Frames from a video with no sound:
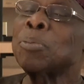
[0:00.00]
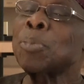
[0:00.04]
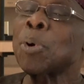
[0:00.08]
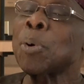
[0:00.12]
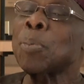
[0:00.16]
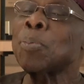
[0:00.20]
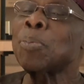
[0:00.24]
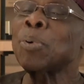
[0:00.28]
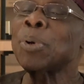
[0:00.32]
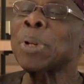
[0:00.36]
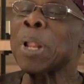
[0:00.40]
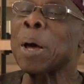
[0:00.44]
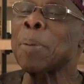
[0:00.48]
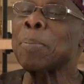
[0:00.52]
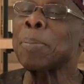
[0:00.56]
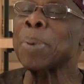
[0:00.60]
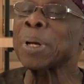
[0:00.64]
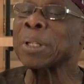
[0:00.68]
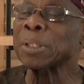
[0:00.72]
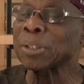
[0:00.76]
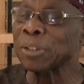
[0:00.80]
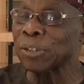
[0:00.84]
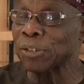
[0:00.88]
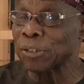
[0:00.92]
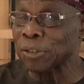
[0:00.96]
popular
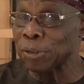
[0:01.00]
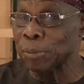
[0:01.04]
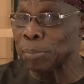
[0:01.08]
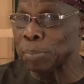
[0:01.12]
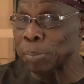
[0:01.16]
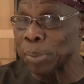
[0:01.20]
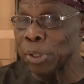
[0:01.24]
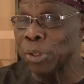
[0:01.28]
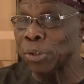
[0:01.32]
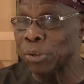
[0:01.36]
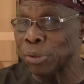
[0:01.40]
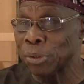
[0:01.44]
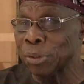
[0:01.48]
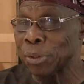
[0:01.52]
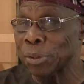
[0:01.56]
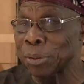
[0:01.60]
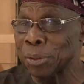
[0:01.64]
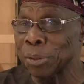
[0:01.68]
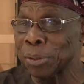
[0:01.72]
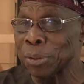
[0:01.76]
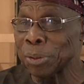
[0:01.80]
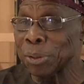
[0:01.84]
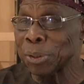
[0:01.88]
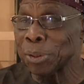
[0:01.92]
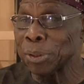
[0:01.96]
participation,
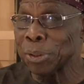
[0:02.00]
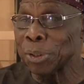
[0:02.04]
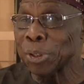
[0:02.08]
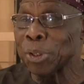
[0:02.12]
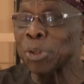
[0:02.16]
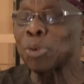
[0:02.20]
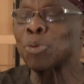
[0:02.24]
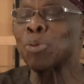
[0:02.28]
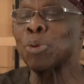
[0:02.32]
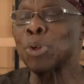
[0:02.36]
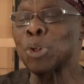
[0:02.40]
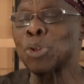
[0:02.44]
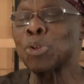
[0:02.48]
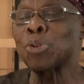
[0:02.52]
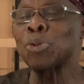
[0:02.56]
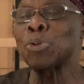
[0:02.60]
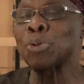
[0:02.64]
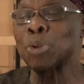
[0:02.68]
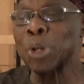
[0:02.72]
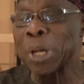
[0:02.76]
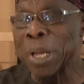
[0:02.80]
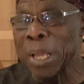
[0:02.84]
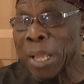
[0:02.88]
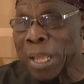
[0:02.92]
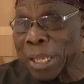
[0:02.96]
we
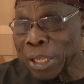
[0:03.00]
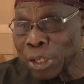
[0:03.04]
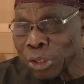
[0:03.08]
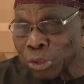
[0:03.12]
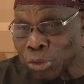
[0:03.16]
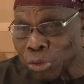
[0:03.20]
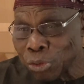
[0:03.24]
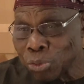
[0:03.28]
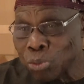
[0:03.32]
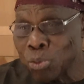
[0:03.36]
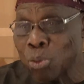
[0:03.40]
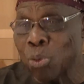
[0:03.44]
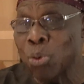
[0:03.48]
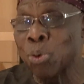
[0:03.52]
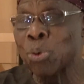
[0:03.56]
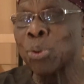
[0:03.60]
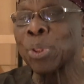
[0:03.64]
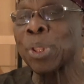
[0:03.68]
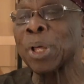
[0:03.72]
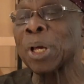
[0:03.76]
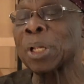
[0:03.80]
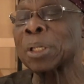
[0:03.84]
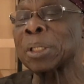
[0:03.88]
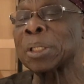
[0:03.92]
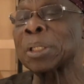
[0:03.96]
should ensure
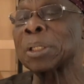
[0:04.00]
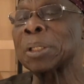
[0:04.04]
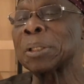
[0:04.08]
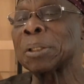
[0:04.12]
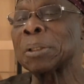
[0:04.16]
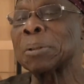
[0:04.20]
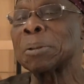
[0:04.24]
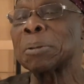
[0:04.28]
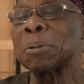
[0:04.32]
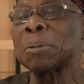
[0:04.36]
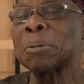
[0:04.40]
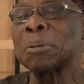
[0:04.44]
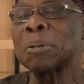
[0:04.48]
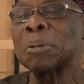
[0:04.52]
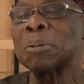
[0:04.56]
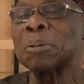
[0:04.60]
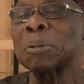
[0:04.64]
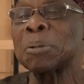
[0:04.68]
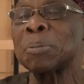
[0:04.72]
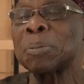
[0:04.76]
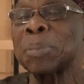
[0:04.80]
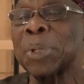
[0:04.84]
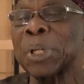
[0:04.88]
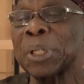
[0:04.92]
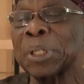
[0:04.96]
that
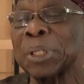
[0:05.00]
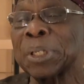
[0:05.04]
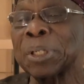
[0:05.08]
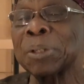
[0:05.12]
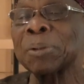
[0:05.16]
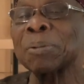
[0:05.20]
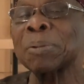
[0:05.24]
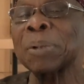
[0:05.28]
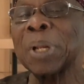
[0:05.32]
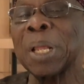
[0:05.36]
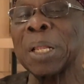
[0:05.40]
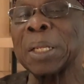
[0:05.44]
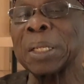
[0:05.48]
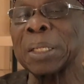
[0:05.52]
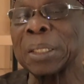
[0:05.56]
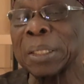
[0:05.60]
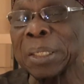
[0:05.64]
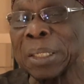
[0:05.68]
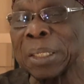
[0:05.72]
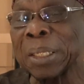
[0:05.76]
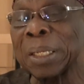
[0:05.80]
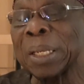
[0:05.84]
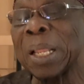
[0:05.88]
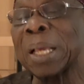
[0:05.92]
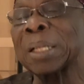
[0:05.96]
particularly
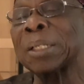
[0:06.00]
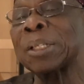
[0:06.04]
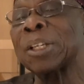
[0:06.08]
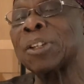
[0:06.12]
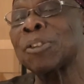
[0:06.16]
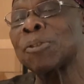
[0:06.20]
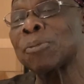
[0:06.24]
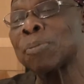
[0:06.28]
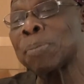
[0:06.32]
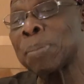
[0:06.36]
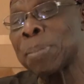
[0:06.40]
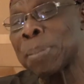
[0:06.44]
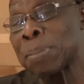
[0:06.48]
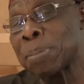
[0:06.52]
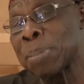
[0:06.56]
the largest